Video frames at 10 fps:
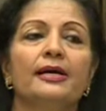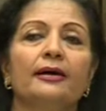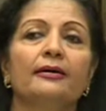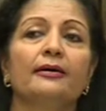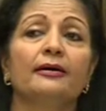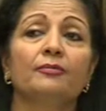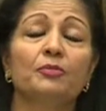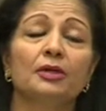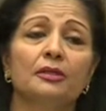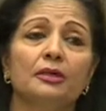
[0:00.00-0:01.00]

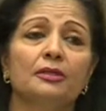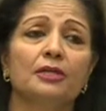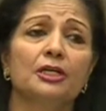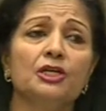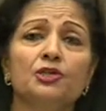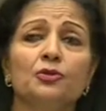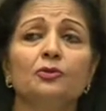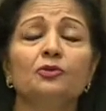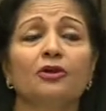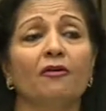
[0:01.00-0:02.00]
the
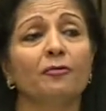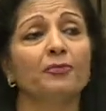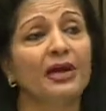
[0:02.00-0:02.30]
issues of